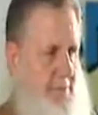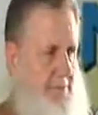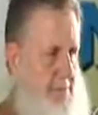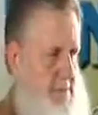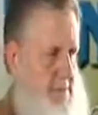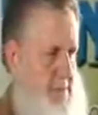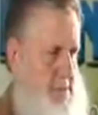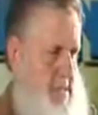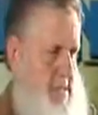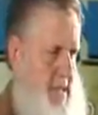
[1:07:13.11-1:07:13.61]

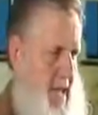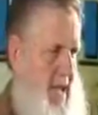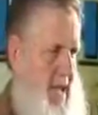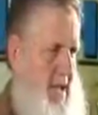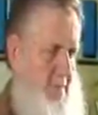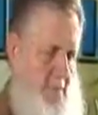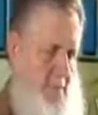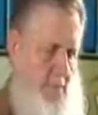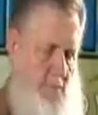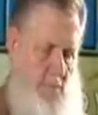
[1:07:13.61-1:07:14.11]
the
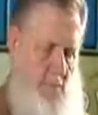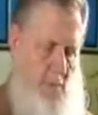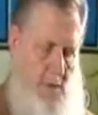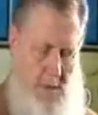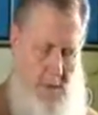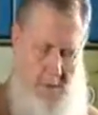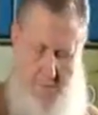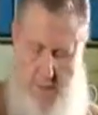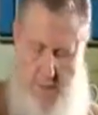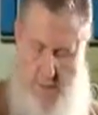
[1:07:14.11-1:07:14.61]
slave of one
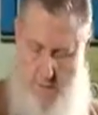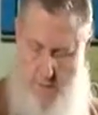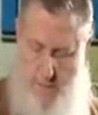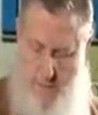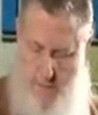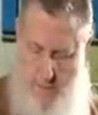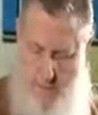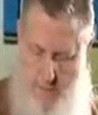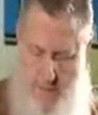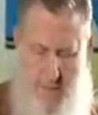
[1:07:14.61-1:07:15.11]
of the
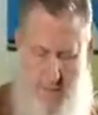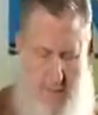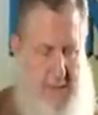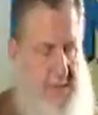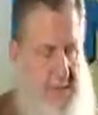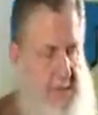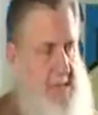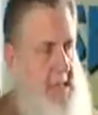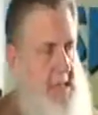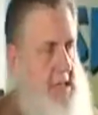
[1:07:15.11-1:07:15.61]

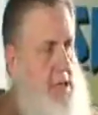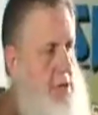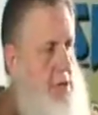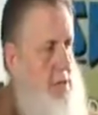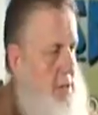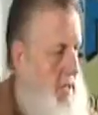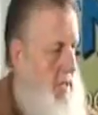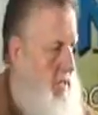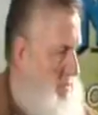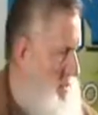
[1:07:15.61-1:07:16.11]
Pharisees' ear
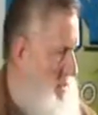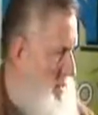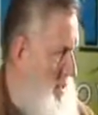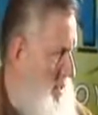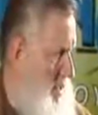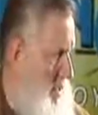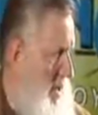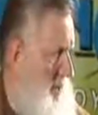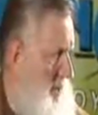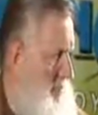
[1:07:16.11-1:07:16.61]
gets cut
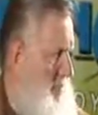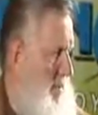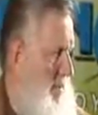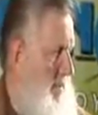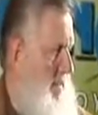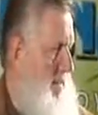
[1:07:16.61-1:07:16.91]
off